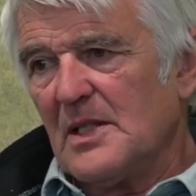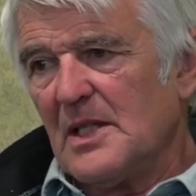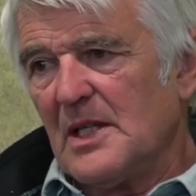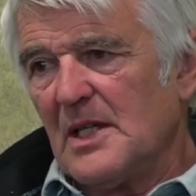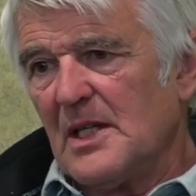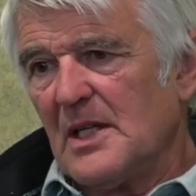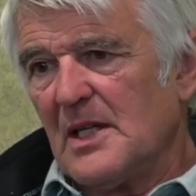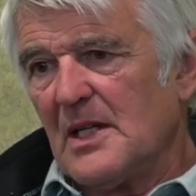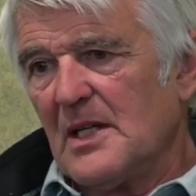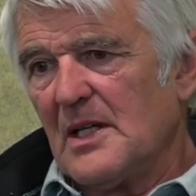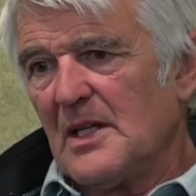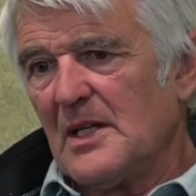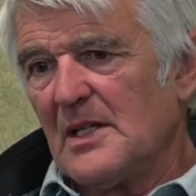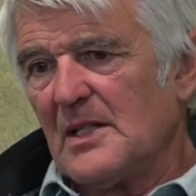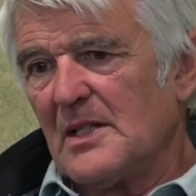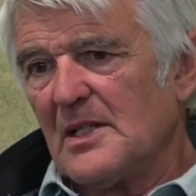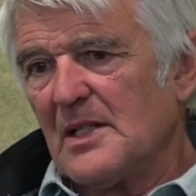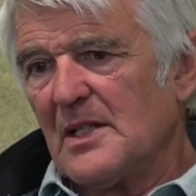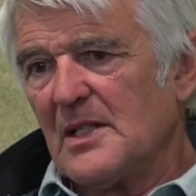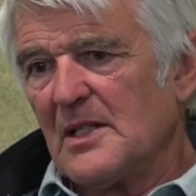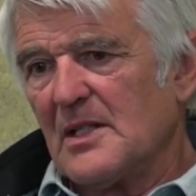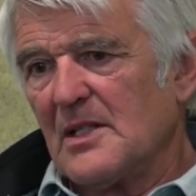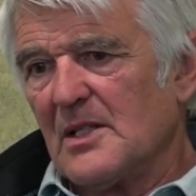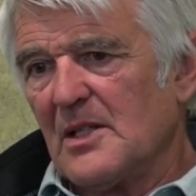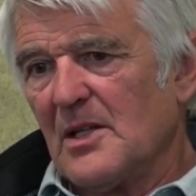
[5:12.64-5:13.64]
Yeah, I
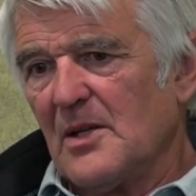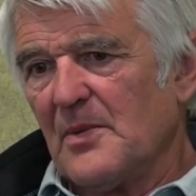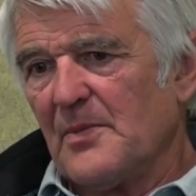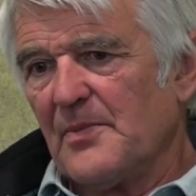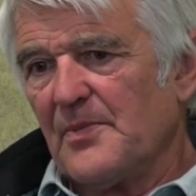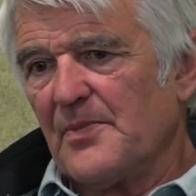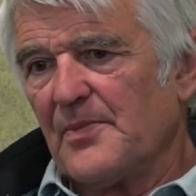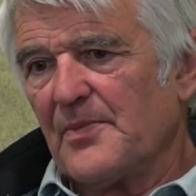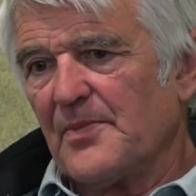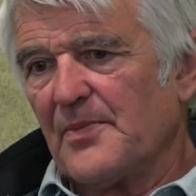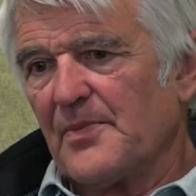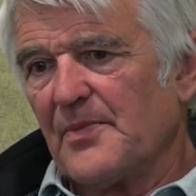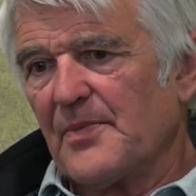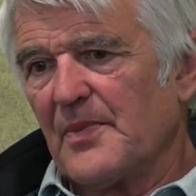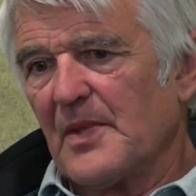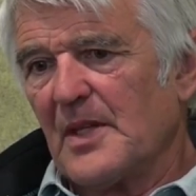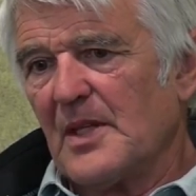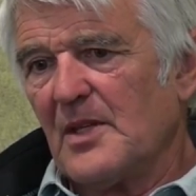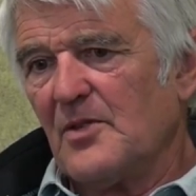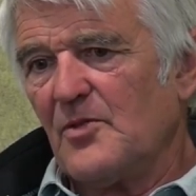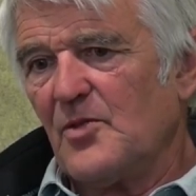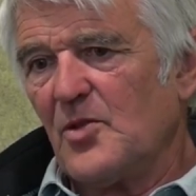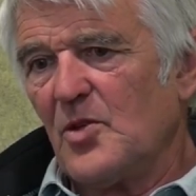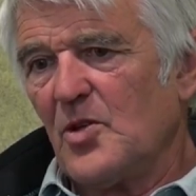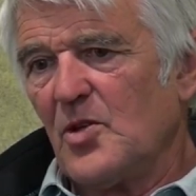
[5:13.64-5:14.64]
think
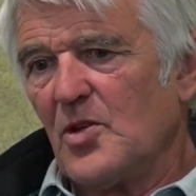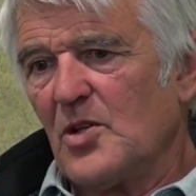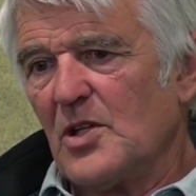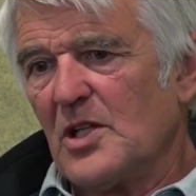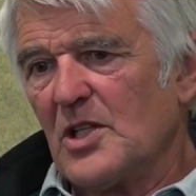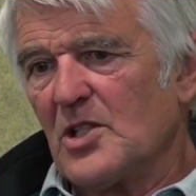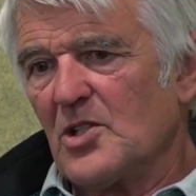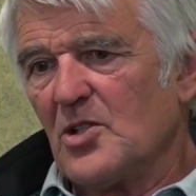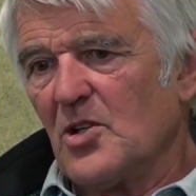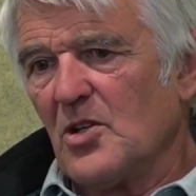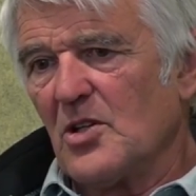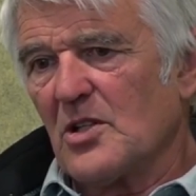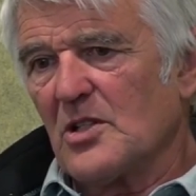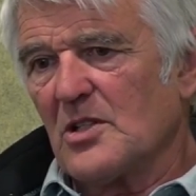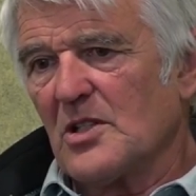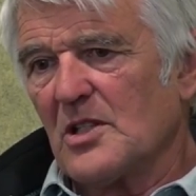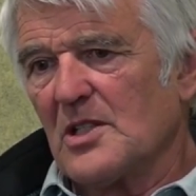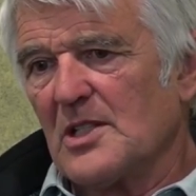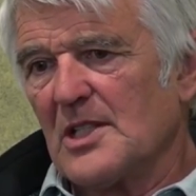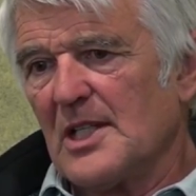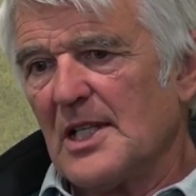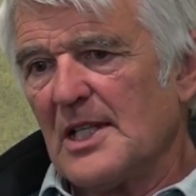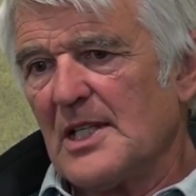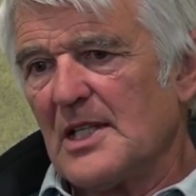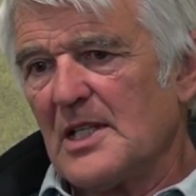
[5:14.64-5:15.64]
if you're a
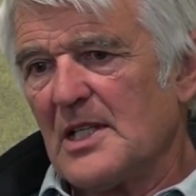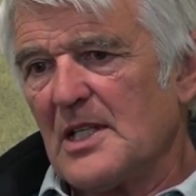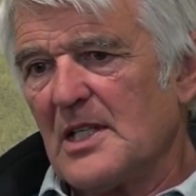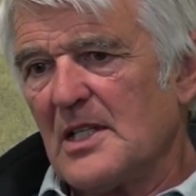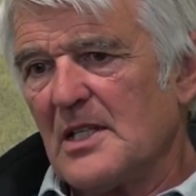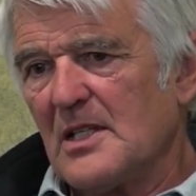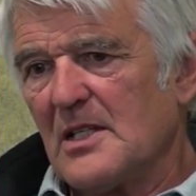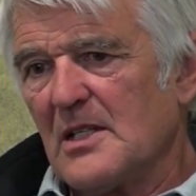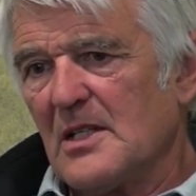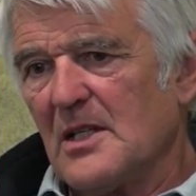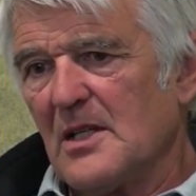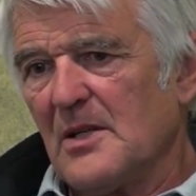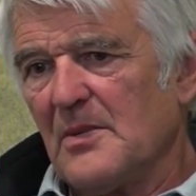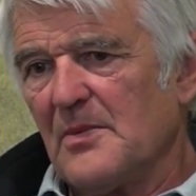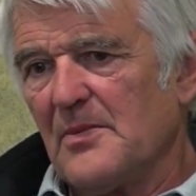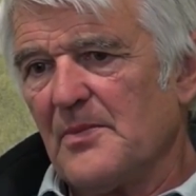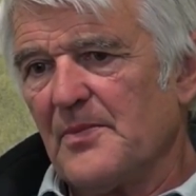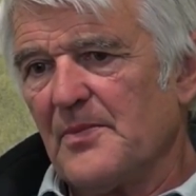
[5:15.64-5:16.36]
doctor taking